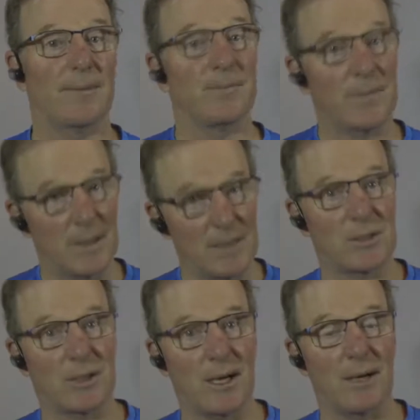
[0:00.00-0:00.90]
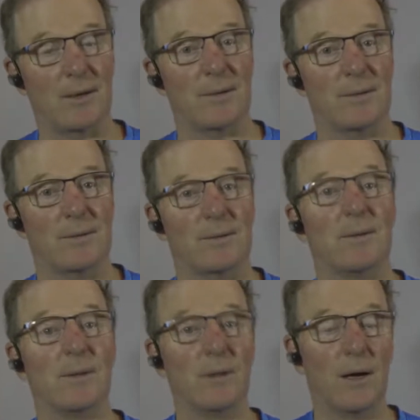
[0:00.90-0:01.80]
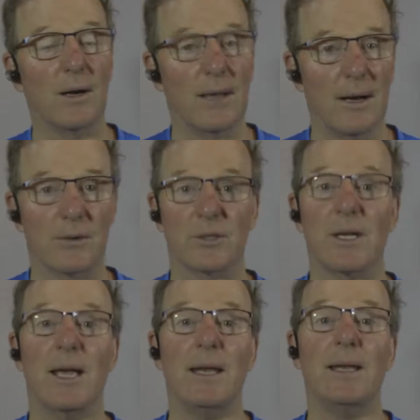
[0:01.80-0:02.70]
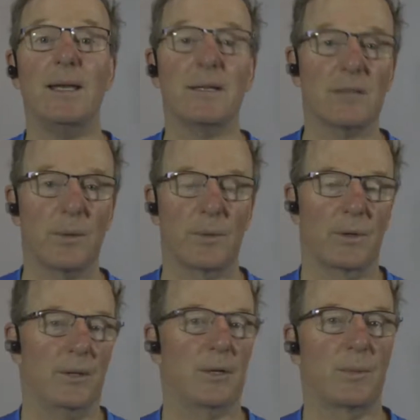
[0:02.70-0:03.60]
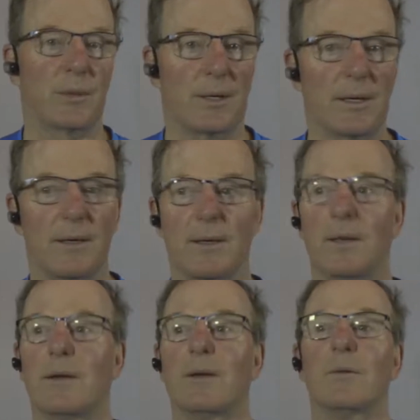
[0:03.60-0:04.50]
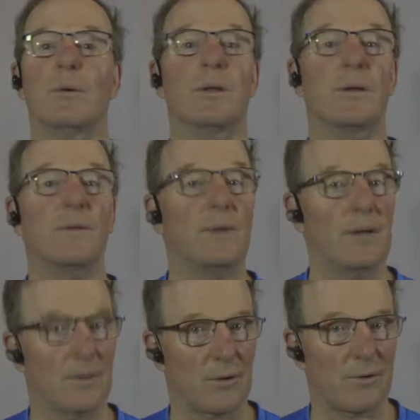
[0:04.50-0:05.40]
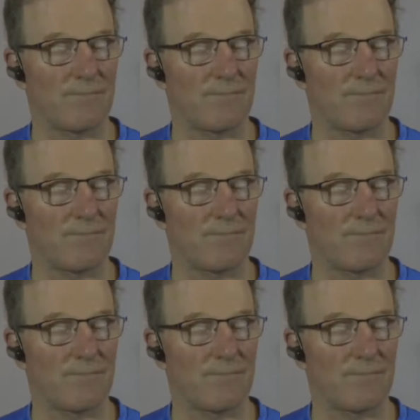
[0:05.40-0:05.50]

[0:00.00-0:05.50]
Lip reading: He's tired. Long hours, and he gets up early to pray with the Father.